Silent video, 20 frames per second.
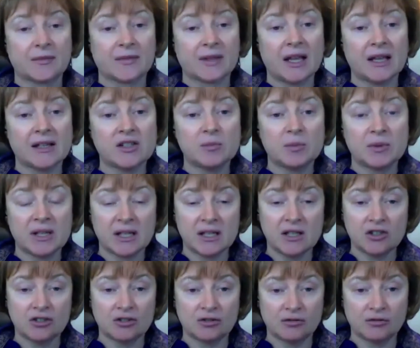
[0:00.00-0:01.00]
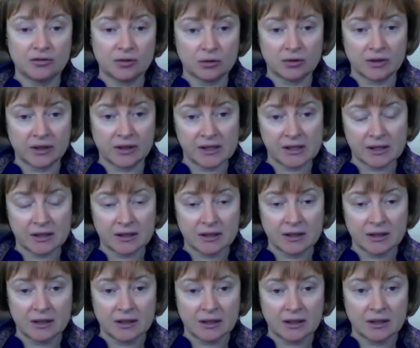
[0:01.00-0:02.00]
explanation for it.
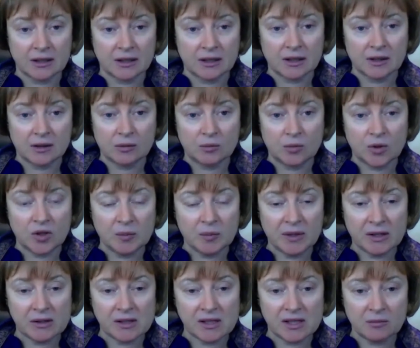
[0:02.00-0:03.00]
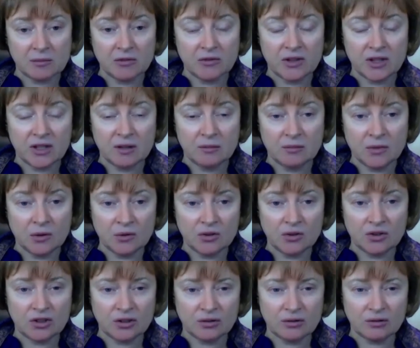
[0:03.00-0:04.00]
What about some of the
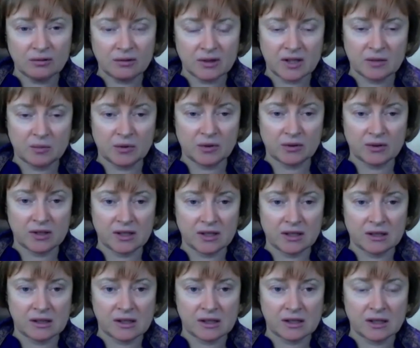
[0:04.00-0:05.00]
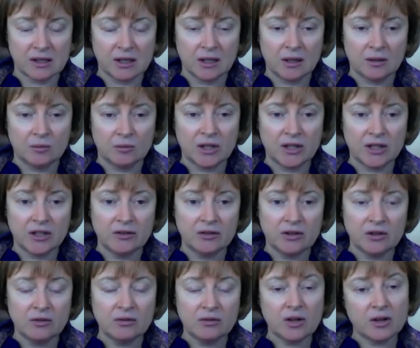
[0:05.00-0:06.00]
emotional responses? Well, if
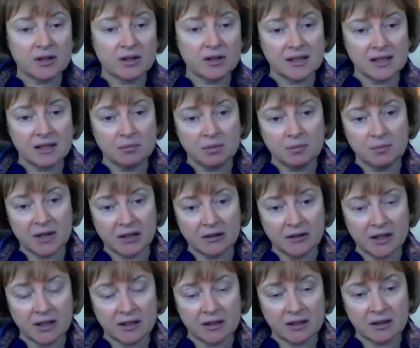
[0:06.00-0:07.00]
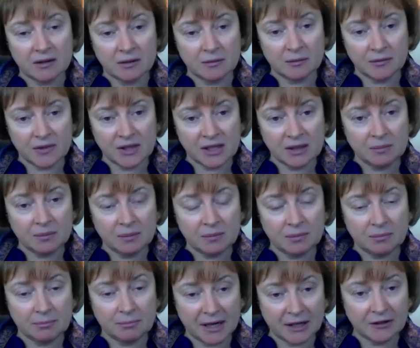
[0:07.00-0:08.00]
you've got deep buried
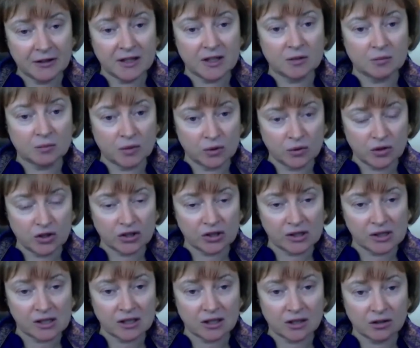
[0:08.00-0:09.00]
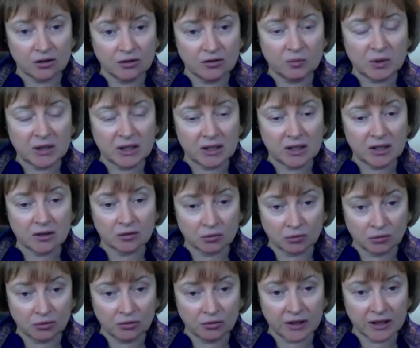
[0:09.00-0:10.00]
emotions that you've been
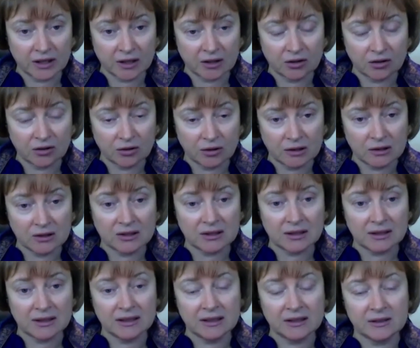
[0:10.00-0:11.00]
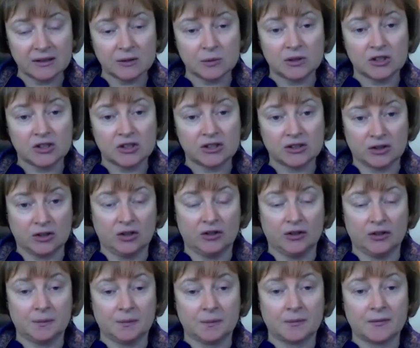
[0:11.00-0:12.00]
ignoring and your Kundalini switches on,